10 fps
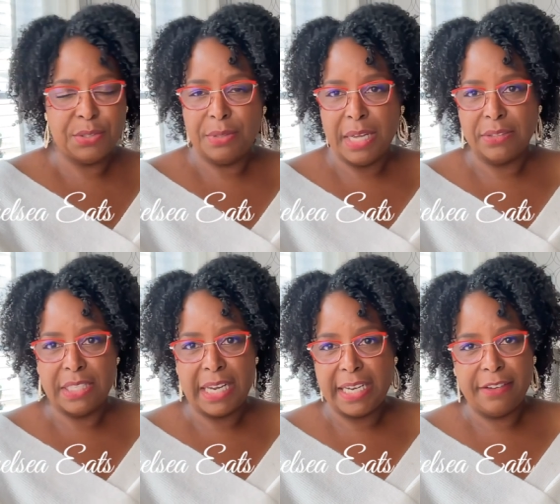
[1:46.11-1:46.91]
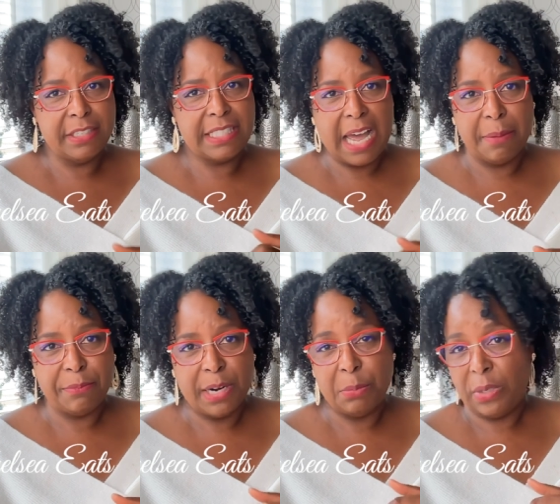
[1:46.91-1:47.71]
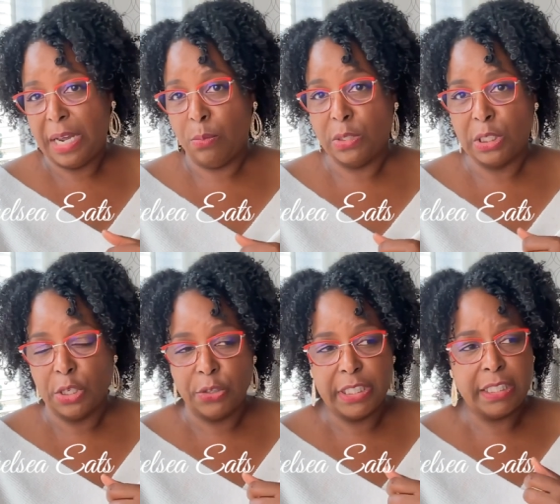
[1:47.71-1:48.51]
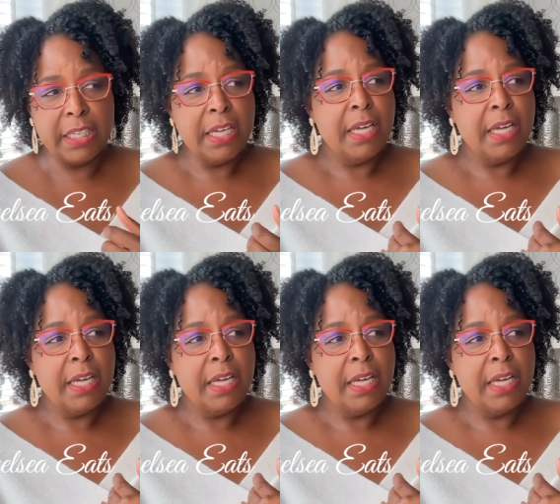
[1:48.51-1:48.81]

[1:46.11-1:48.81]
two thousand eight timeframe when I was learning.